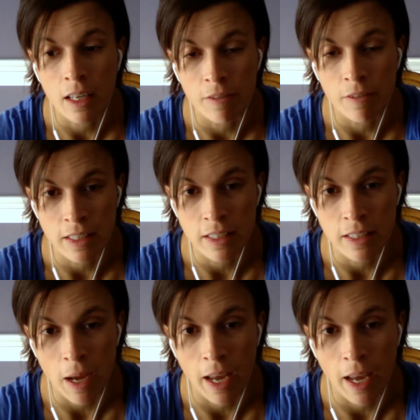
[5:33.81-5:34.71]
it
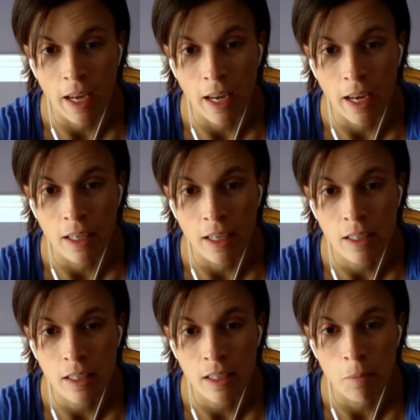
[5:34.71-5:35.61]
affected my
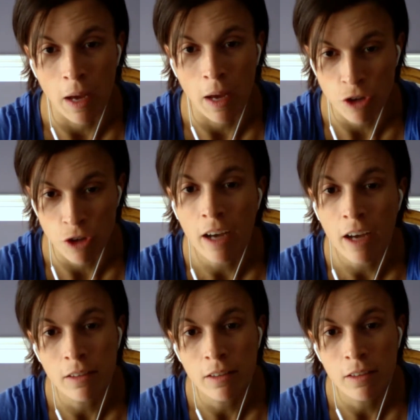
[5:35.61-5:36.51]

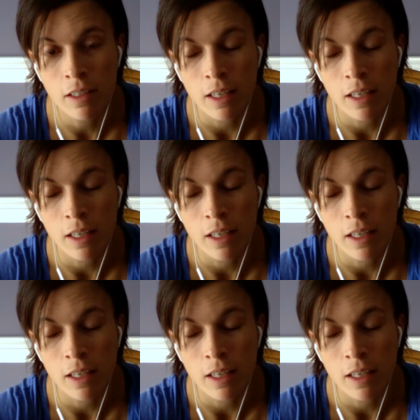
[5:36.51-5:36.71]
tryout,